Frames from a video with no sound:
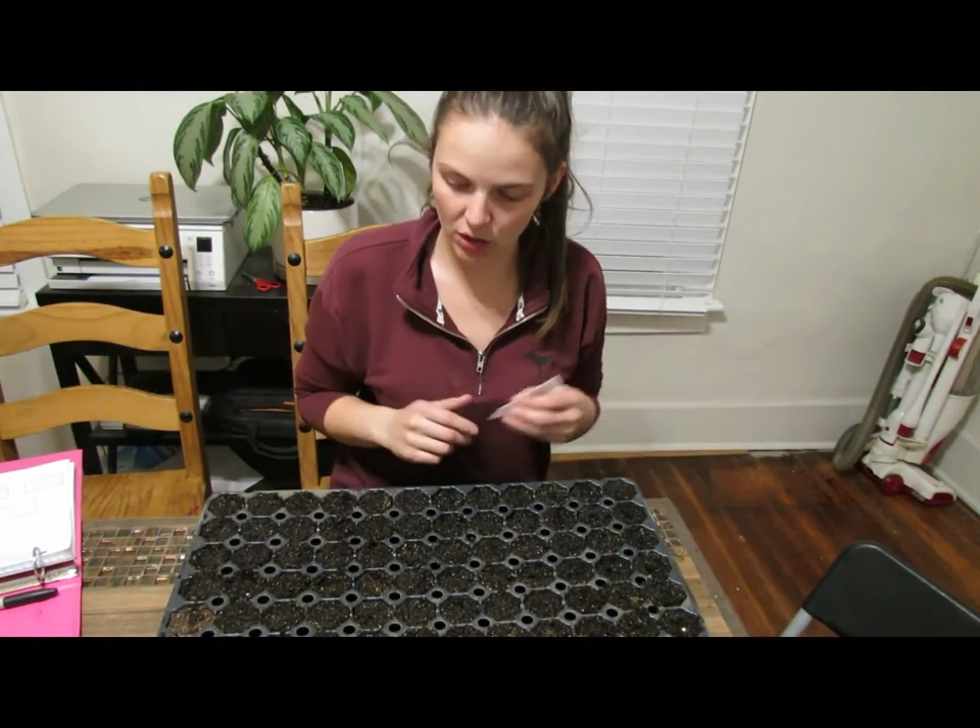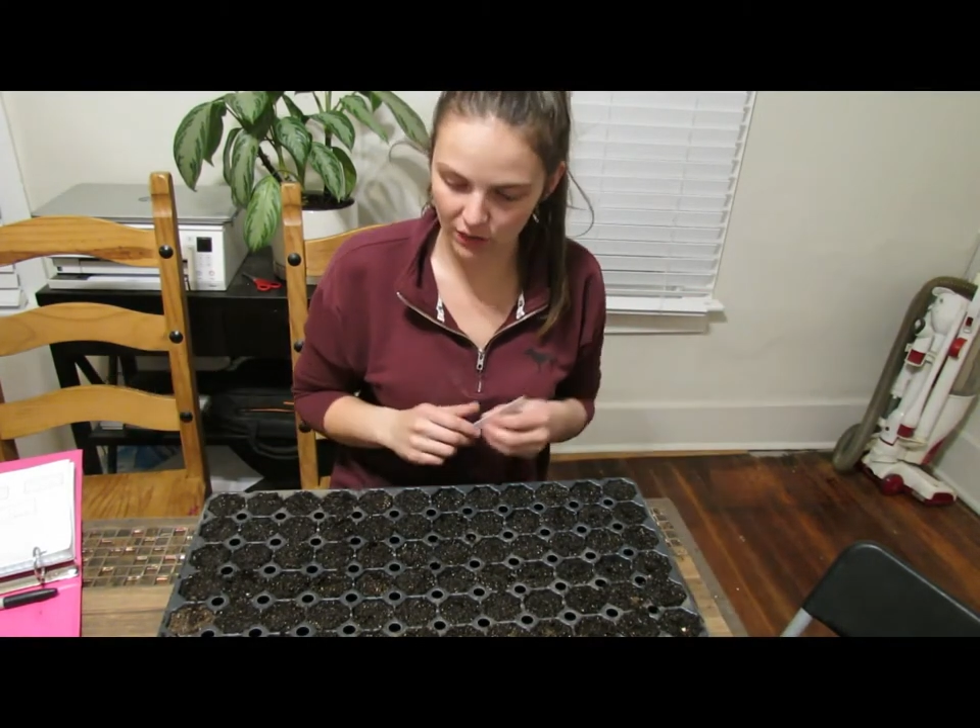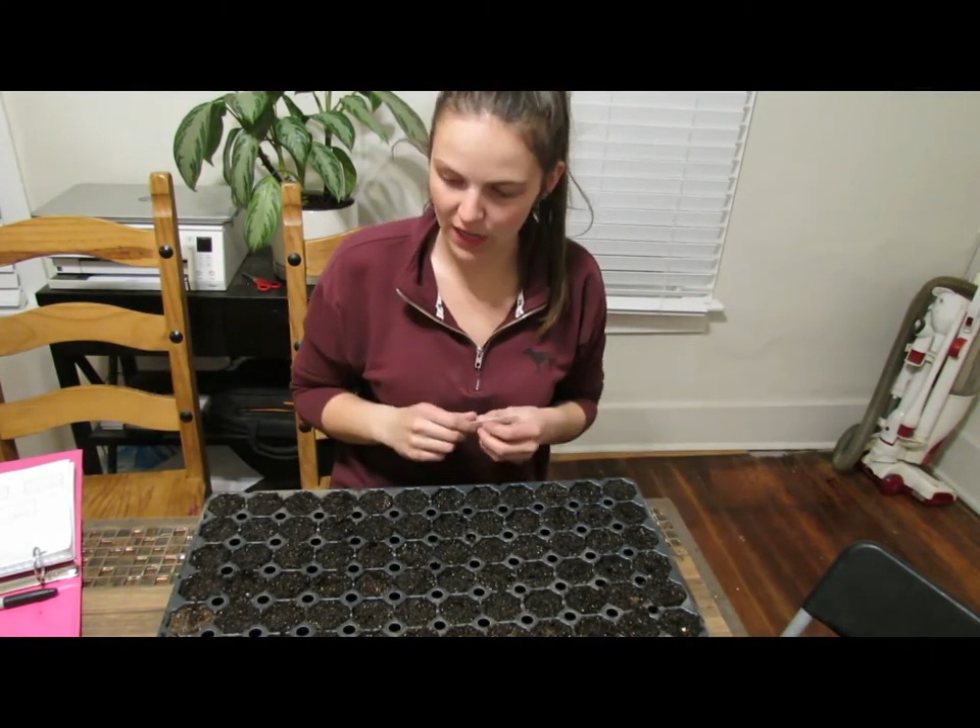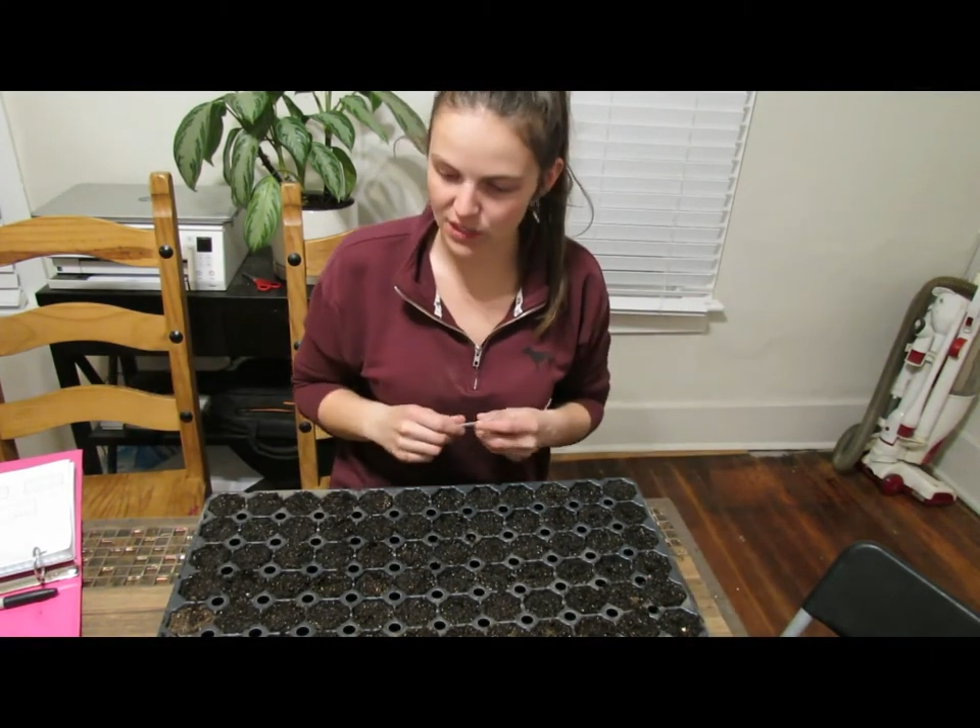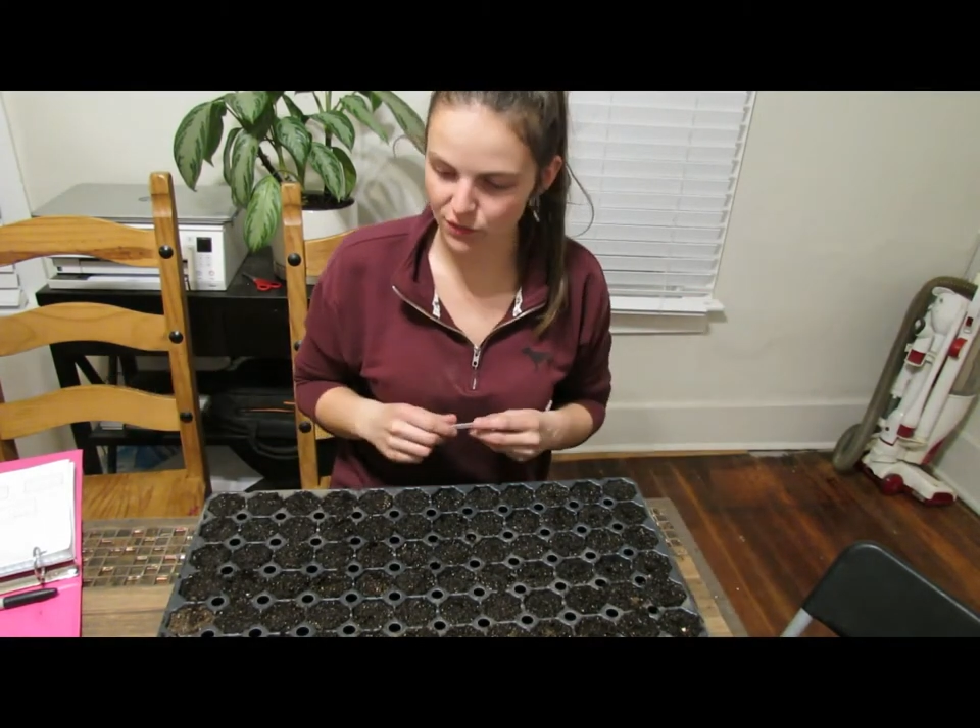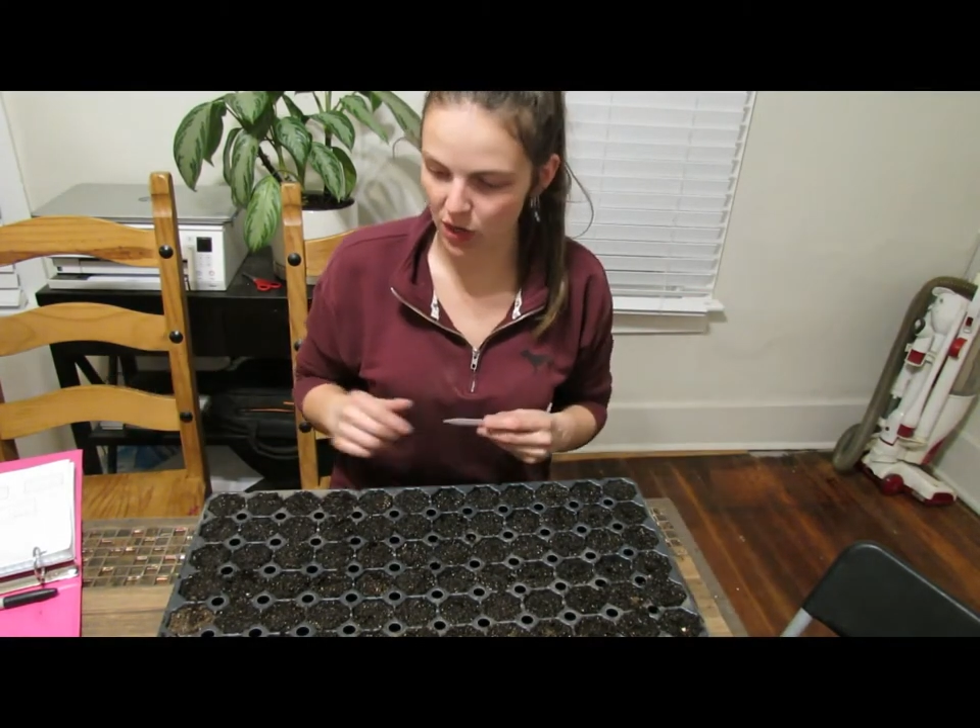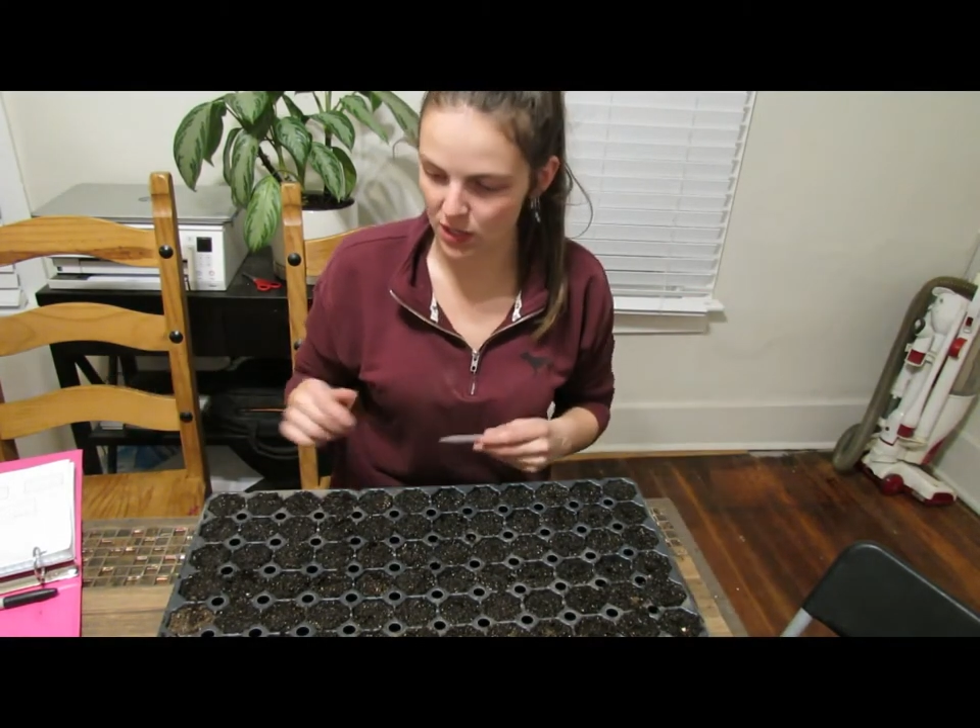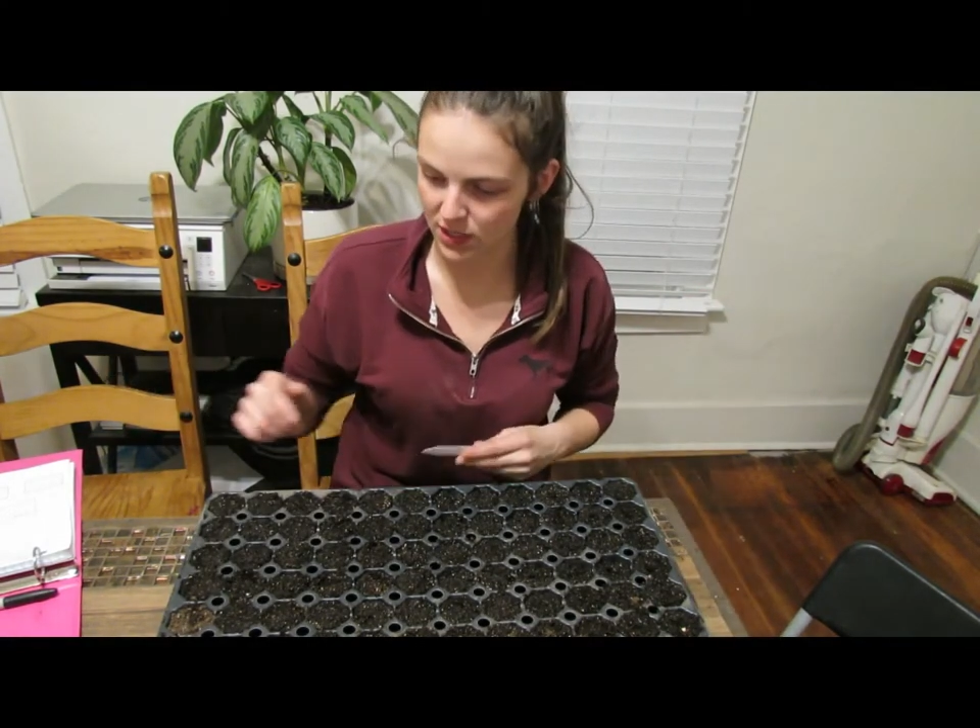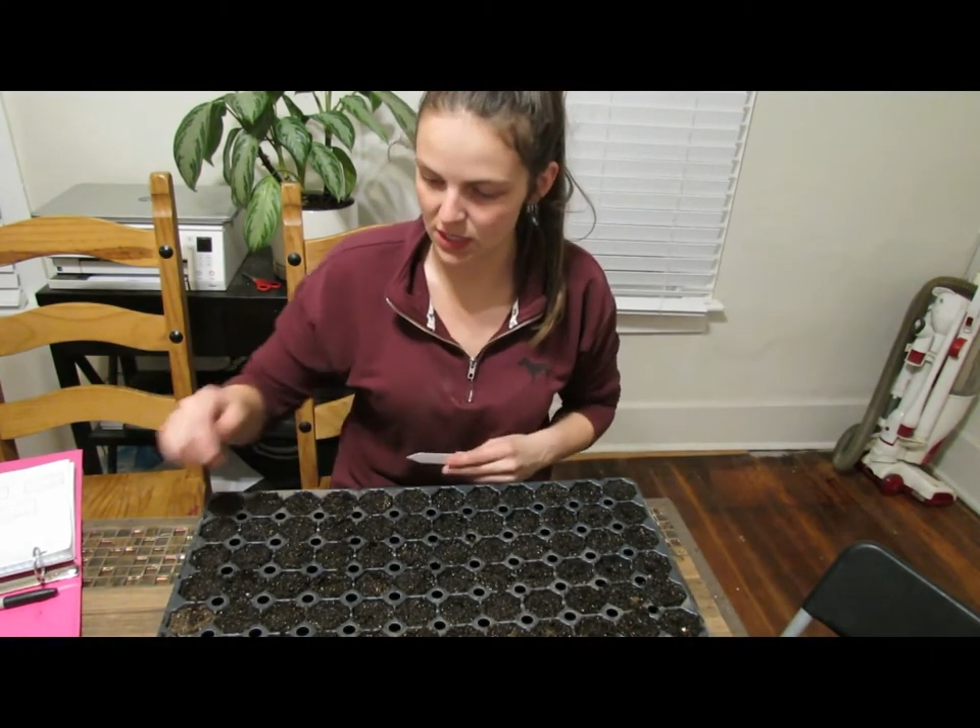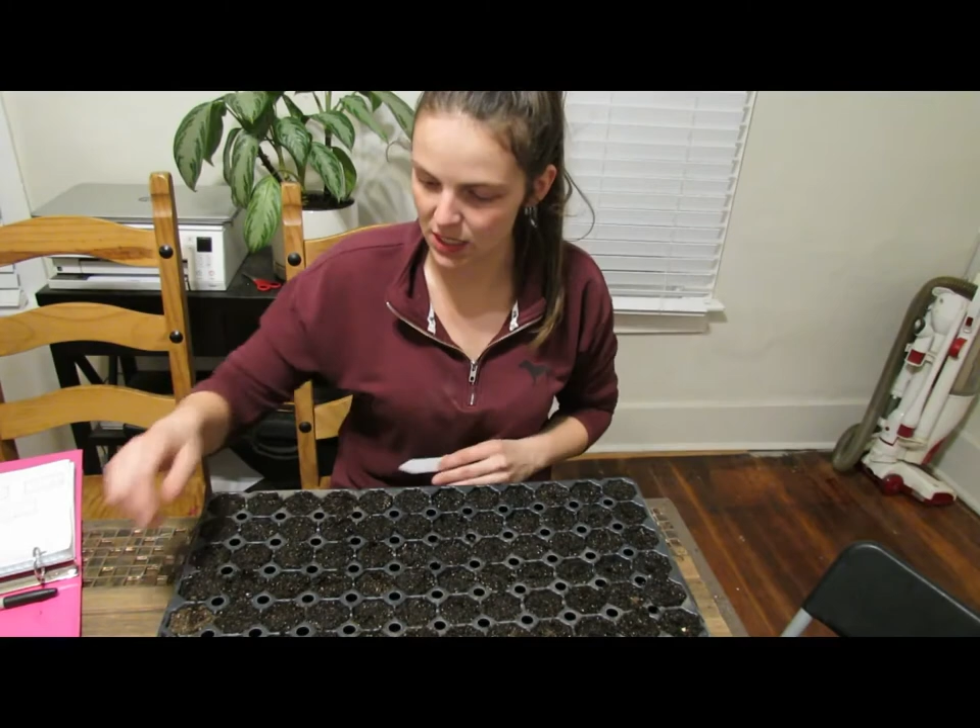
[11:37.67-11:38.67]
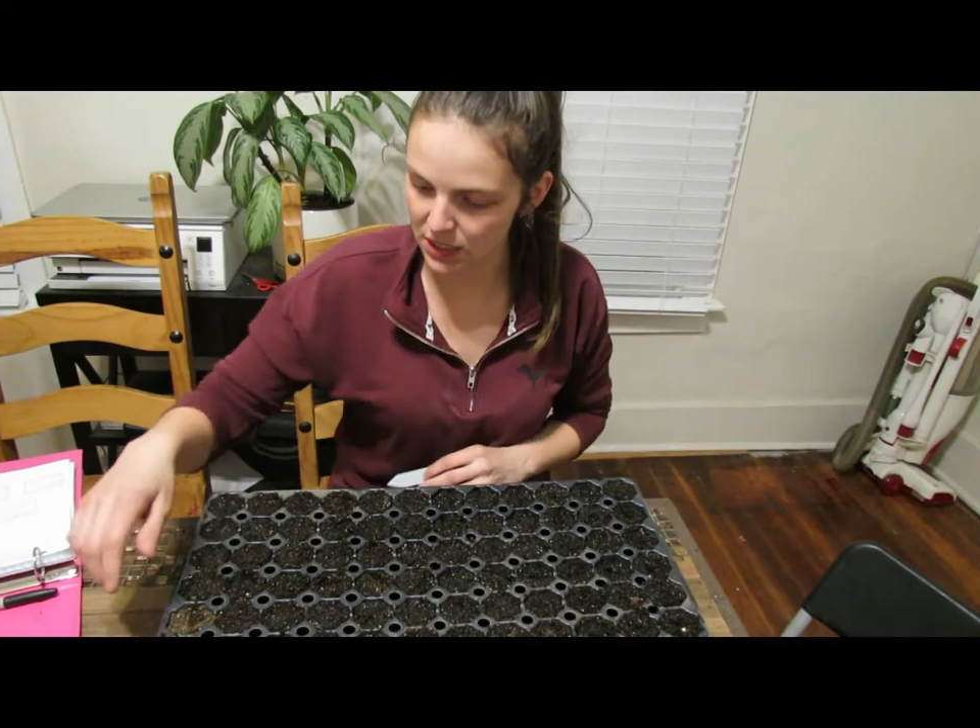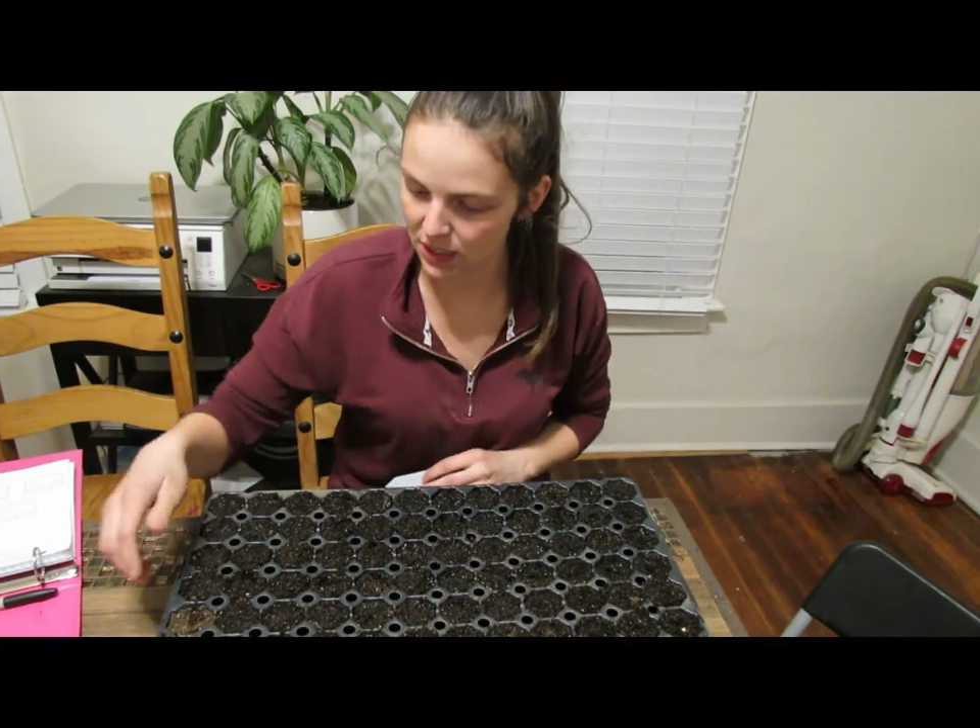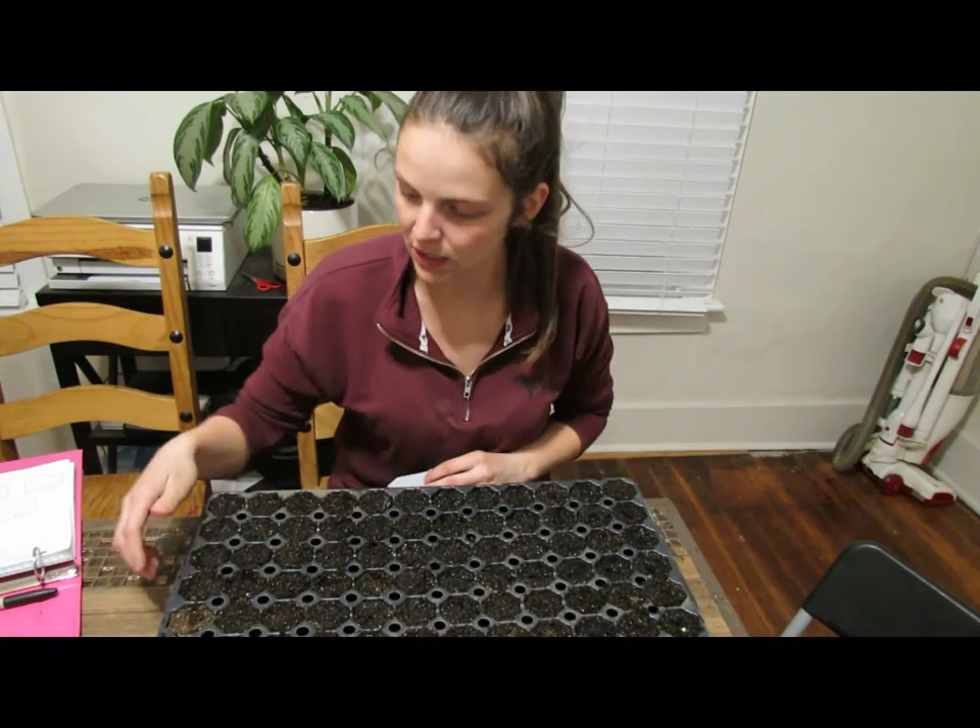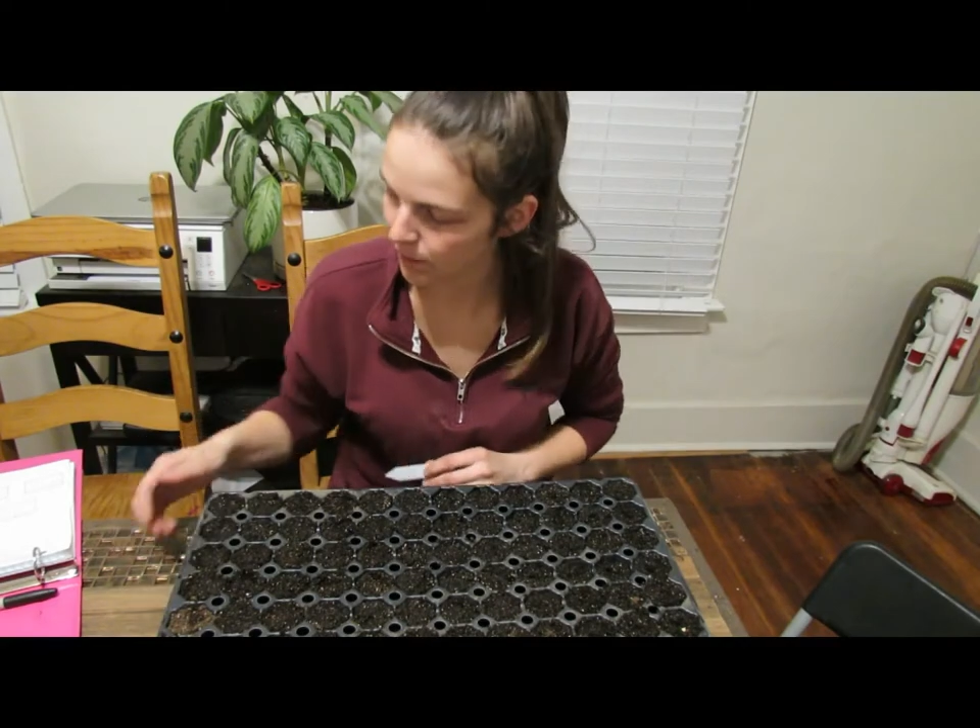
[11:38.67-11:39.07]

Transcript: our last frost date.